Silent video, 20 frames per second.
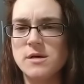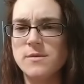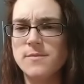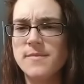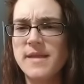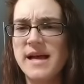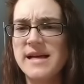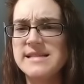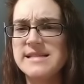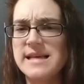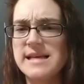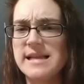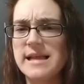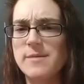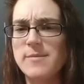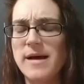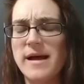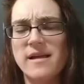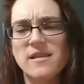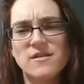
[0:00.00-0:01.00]
no, I take
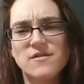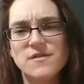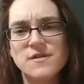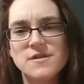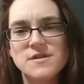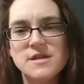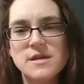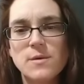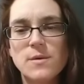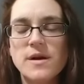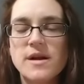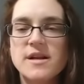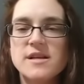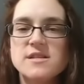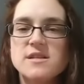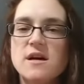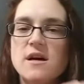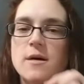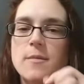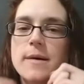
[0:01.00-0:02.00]
that back. The first thing we're going
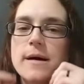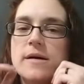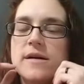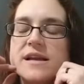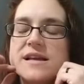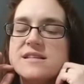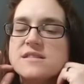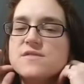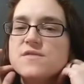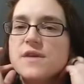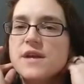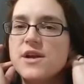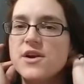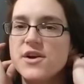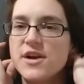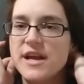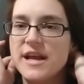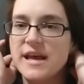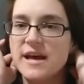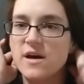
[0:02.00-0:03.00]
to talk about is
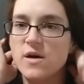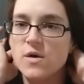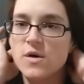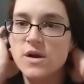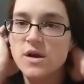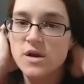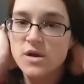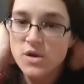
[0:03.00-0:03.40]
figuring out